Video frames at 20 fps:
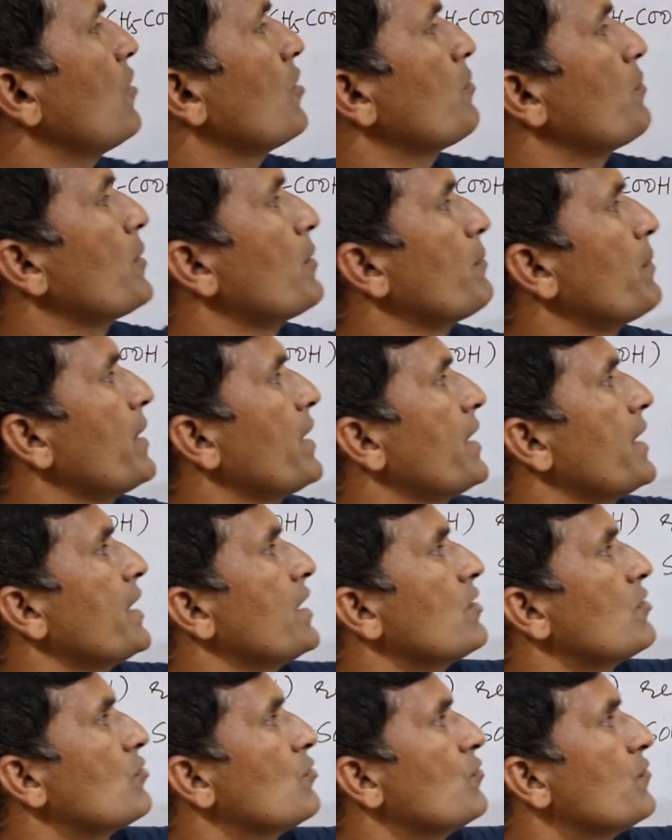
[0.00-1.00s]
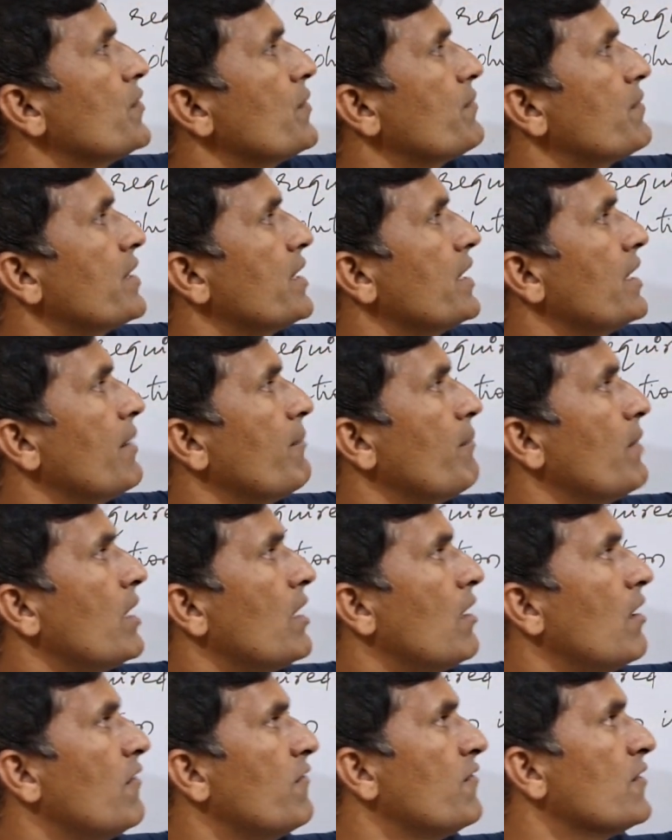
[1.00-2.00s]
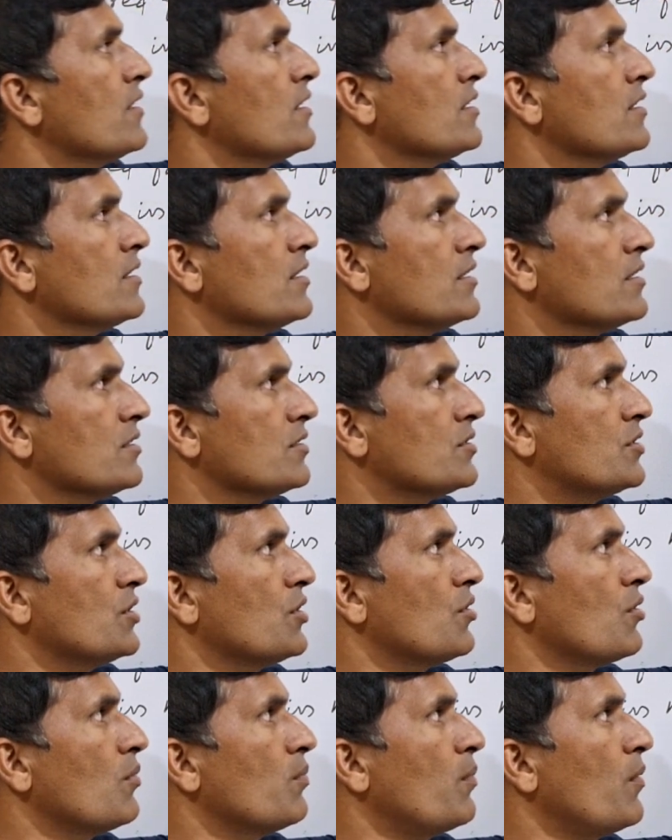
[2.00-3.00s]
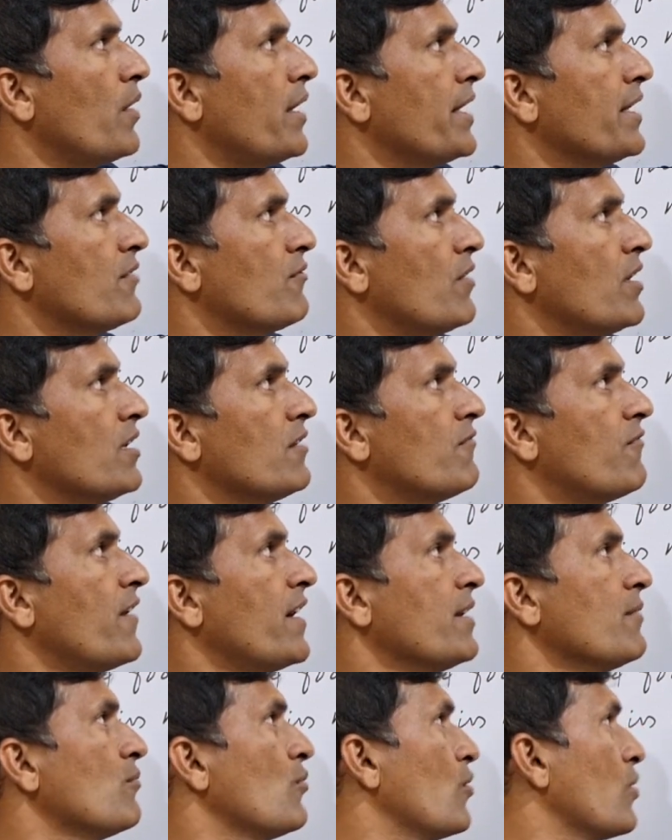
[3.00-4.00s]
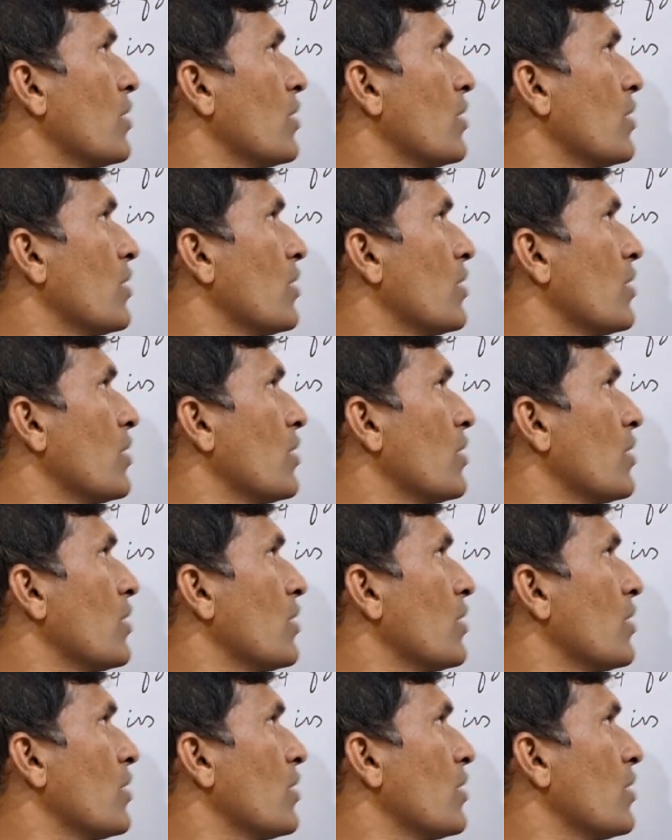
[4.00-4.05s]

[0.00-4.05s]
for preparing 250 ml of 0.15